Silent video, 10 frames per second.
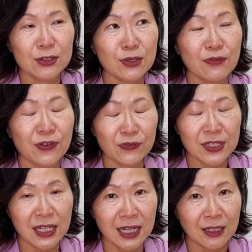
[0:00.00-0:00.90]
to
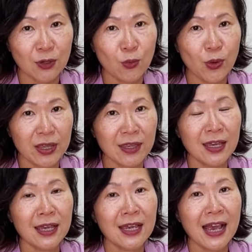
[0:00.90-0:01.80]
15 with
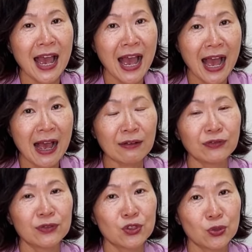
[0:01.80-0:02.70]

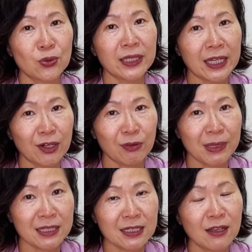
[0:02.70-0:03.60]
half joule
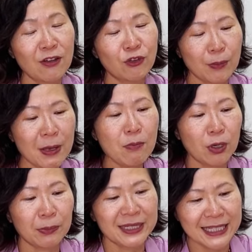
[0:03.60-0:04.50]
increments for a bit more
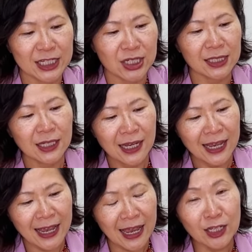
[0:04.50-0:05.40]
precision,
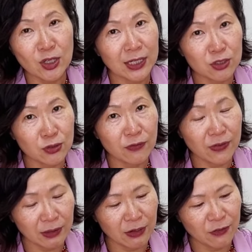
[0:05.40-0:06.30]
and you can do
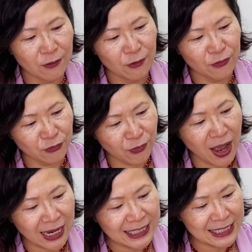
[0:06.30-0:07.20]
very
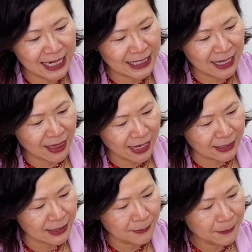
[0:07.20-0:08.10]
fine, dainty
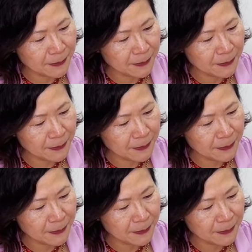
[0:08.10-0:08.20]
things.